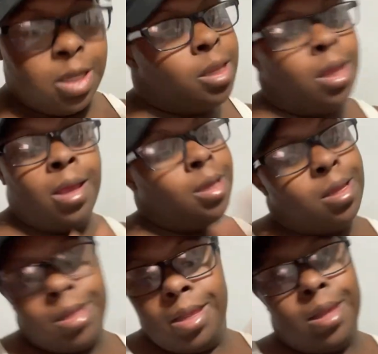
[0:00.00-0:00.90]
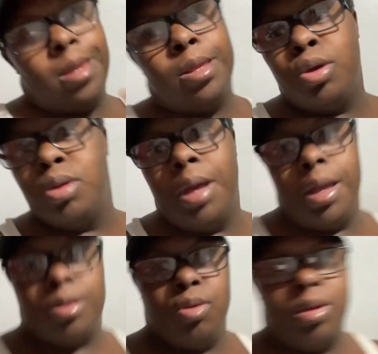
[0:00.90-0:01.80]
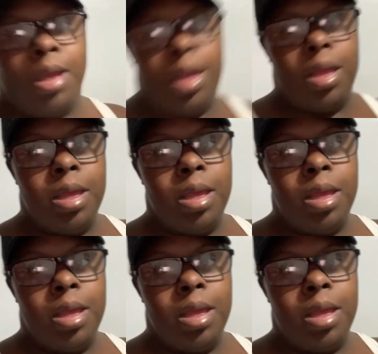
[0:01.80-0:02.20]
not do that.